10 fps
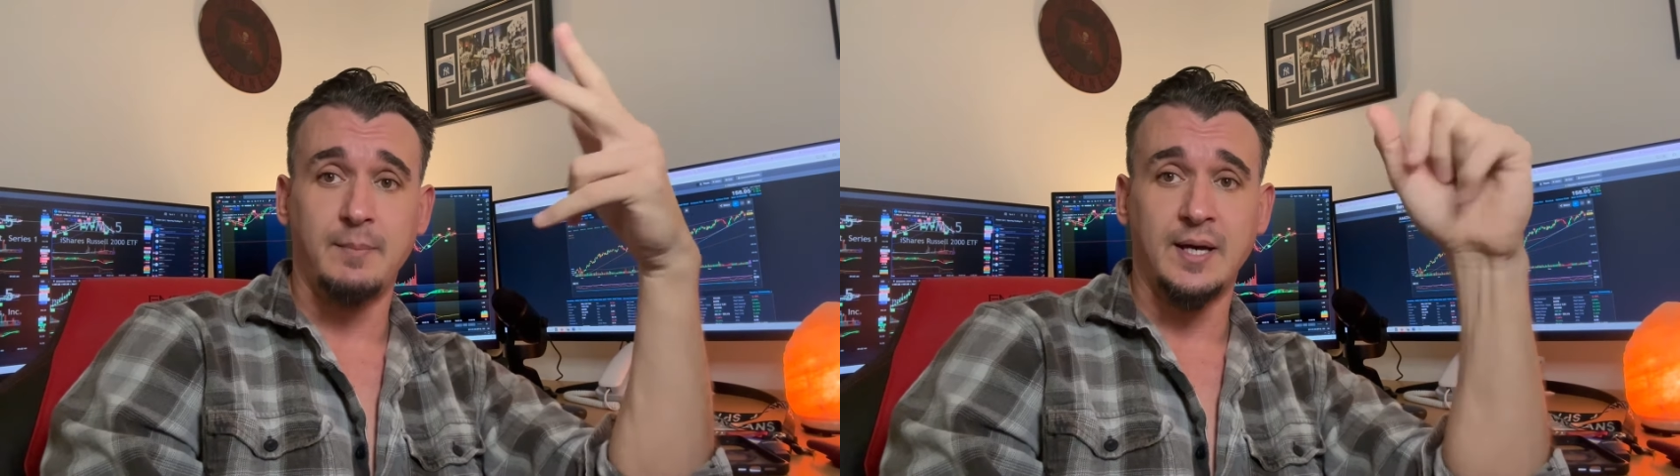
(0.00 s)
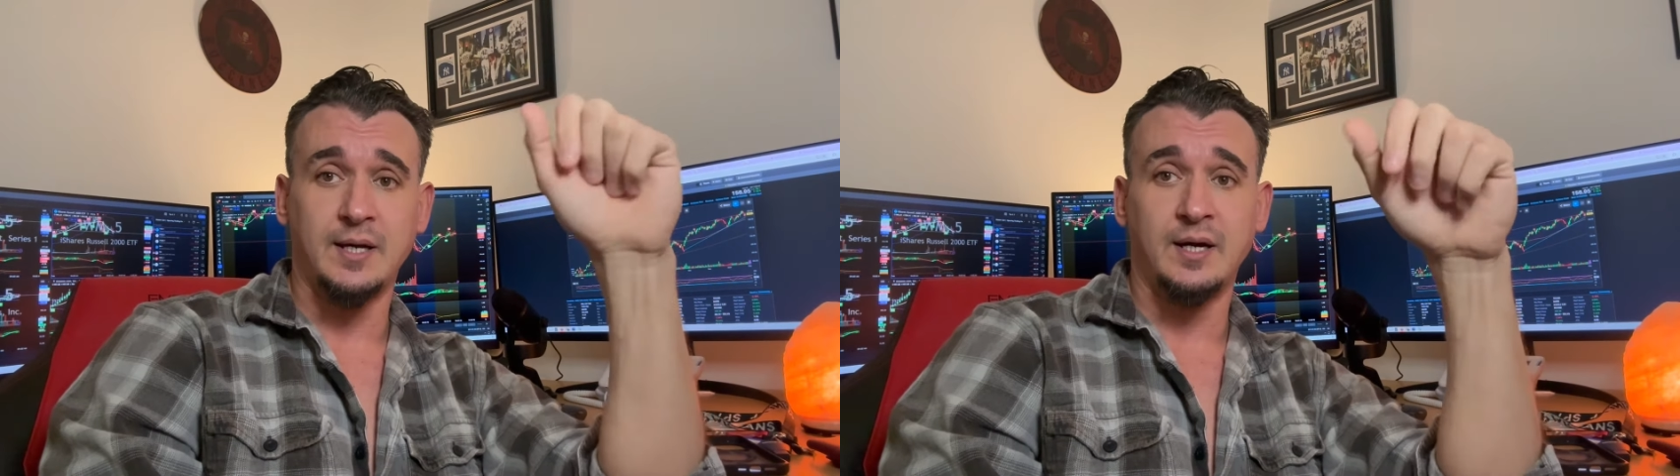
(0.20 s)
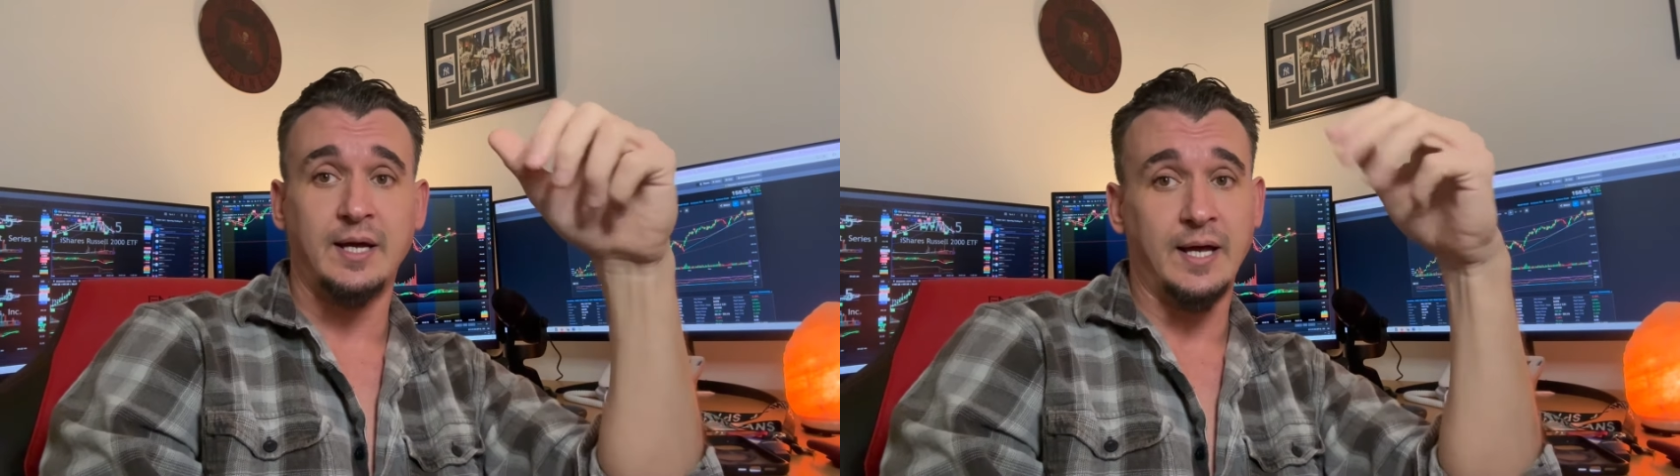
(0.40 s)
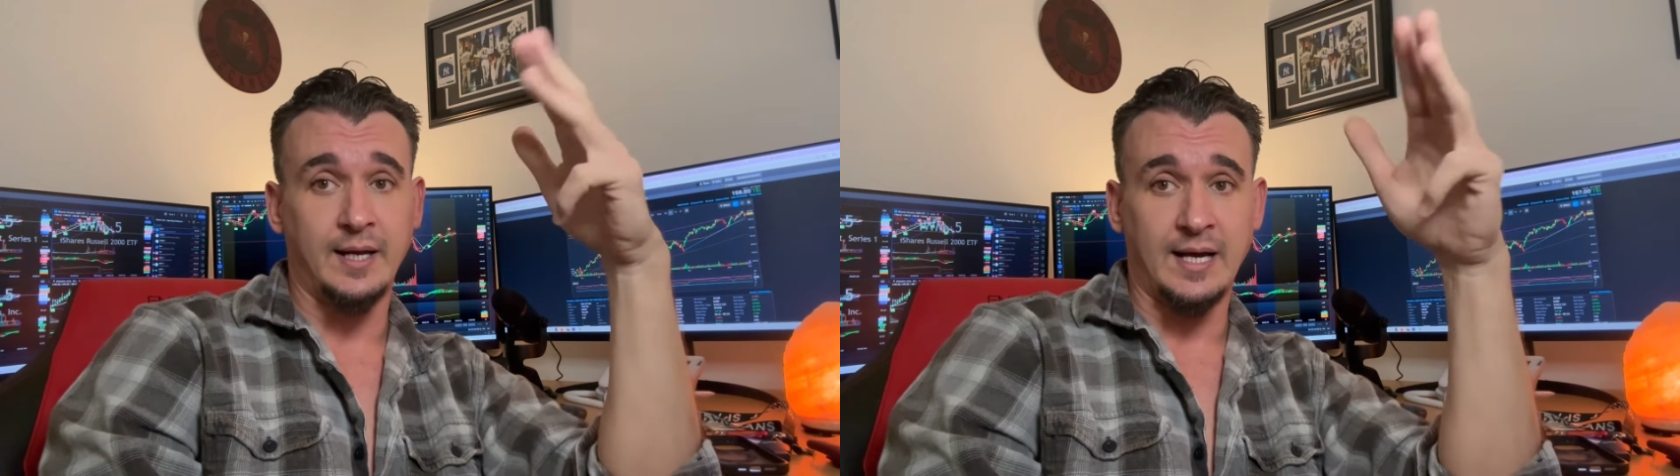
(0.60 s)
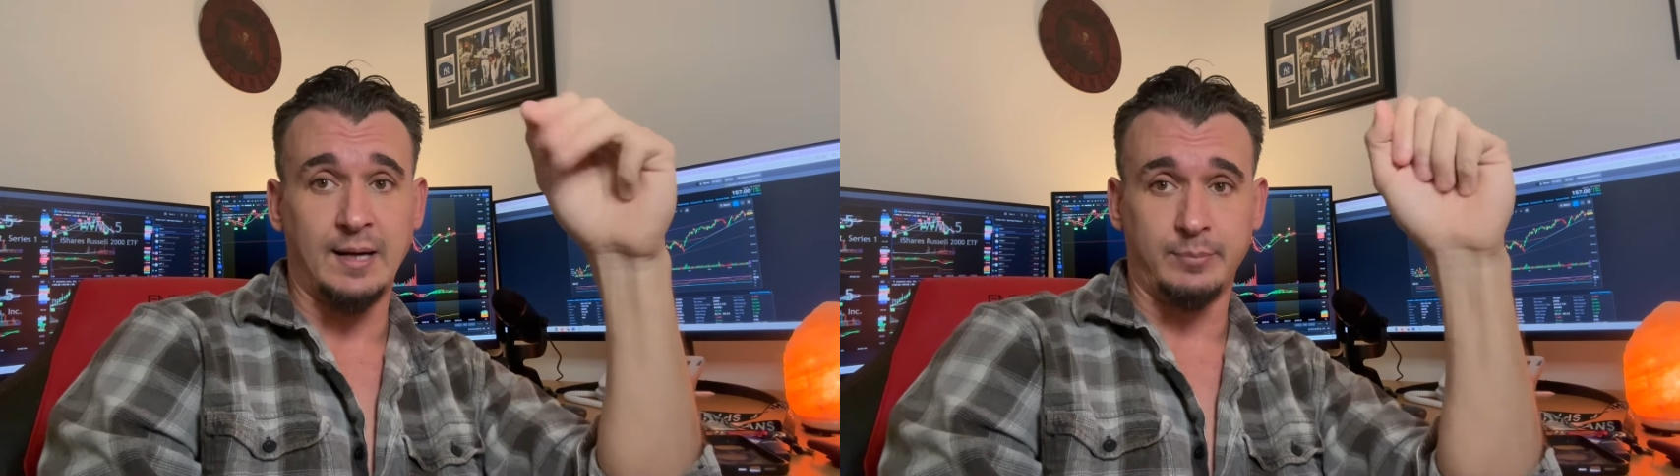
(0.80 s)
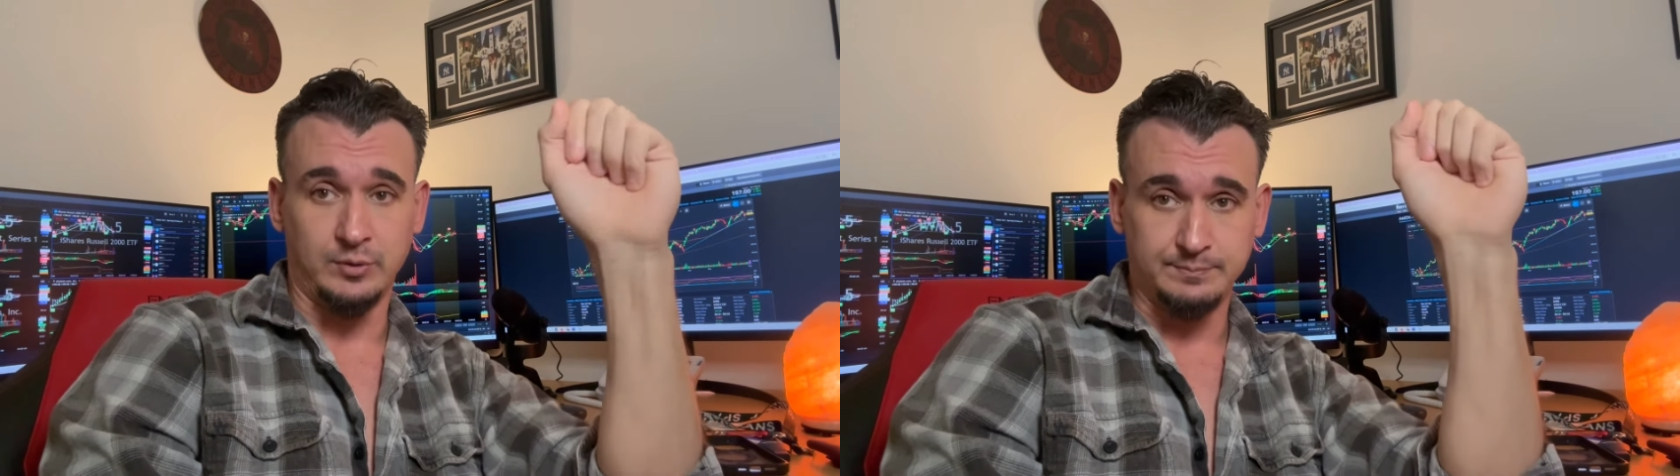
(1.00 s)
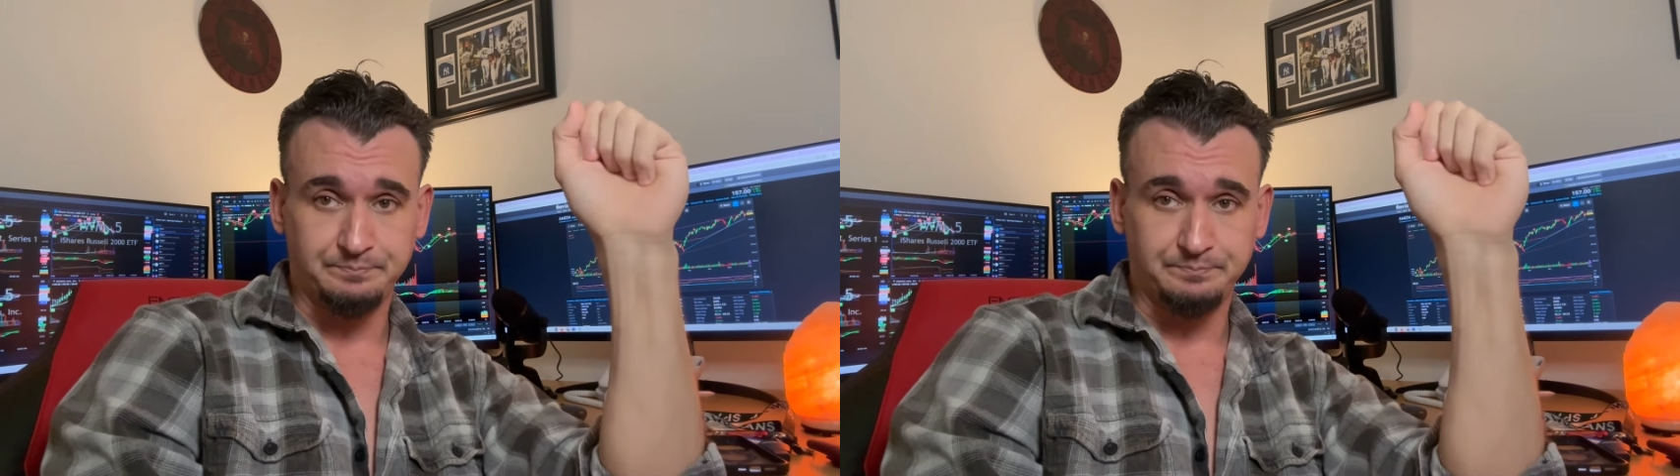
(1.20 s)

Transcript: Meta, and Apple.